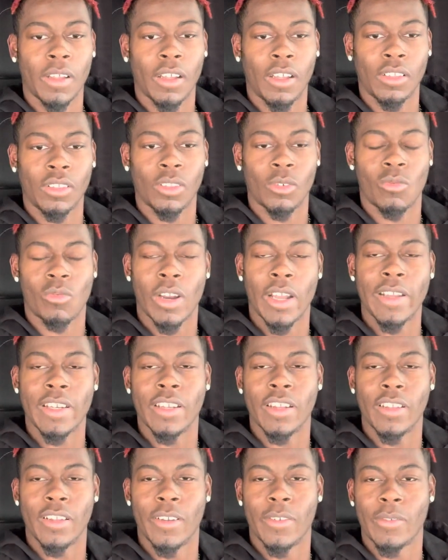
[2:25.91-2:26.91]
the right
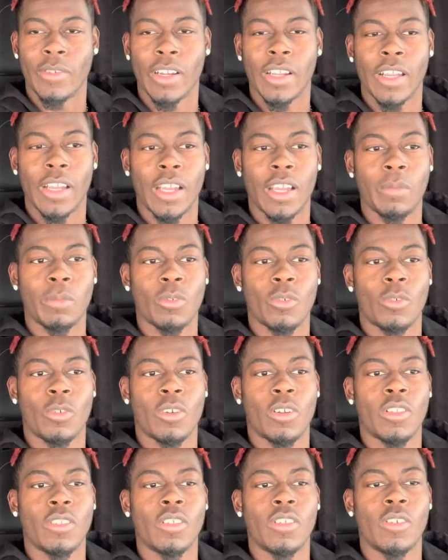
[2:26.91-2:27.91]
delivery app
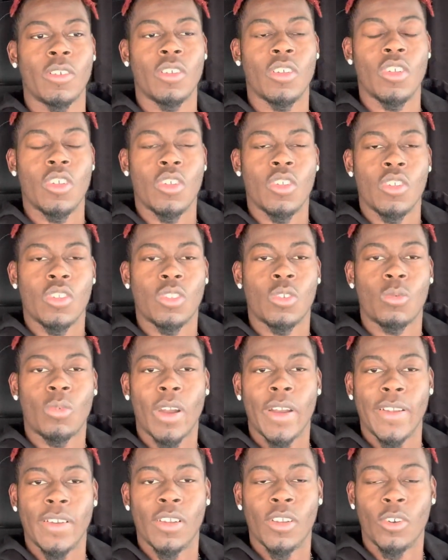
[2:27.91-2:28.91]
or the
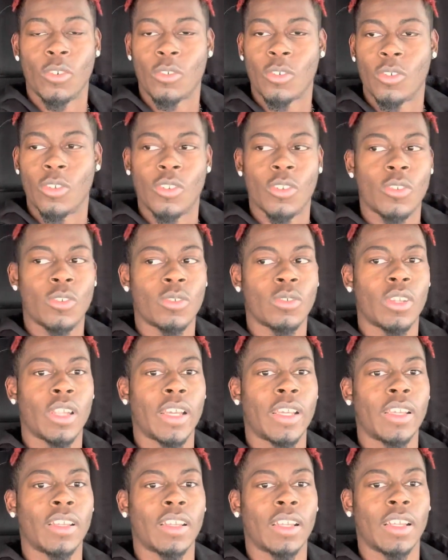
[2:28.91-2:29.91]
right local load, like,